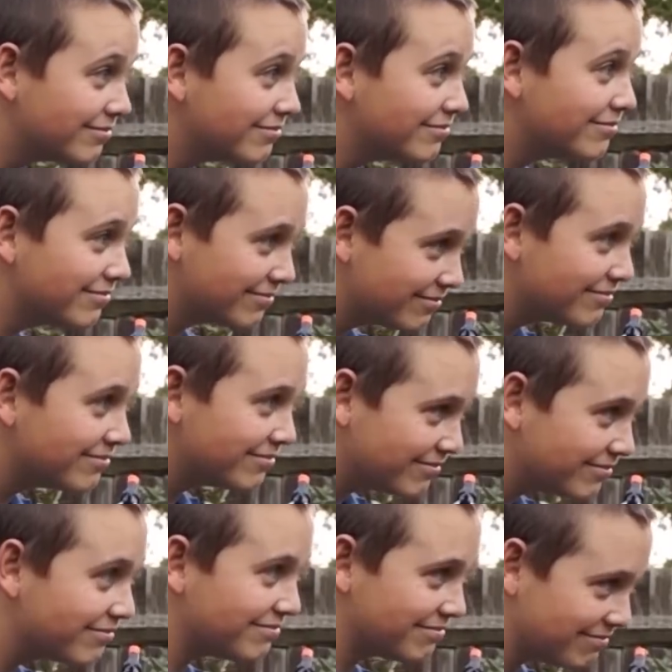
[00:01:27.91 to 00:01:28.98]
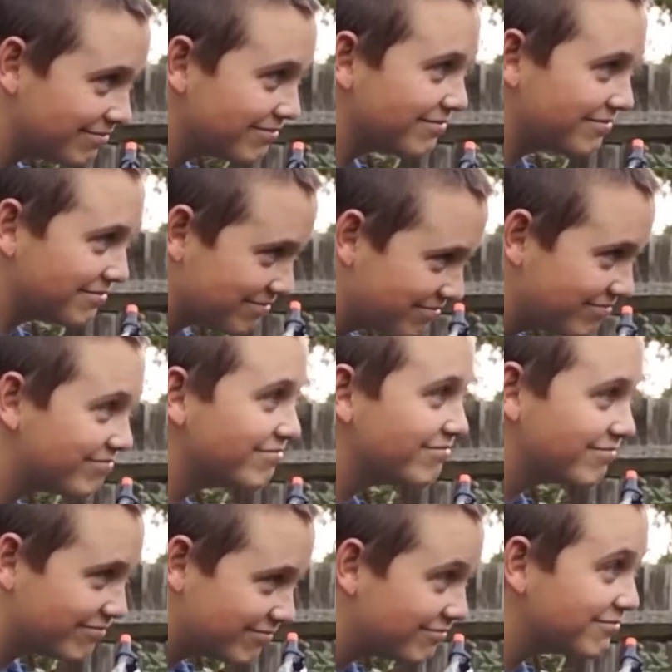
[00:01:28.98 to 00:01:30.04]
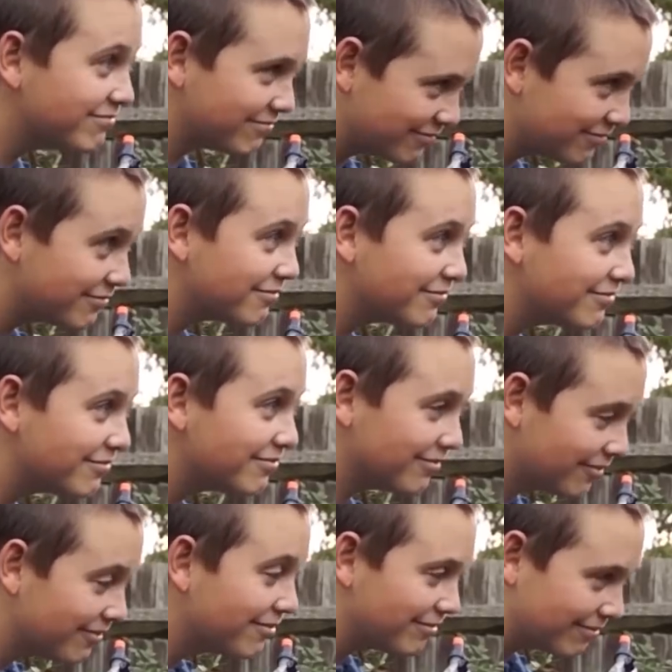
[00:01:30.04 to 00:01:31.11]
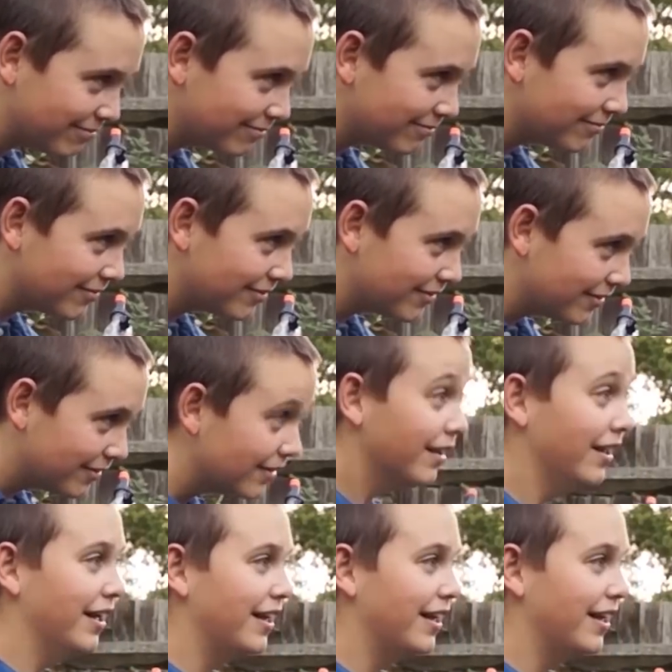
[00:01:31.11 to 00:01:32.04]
against those type of antigens. So tip your hat, soldier.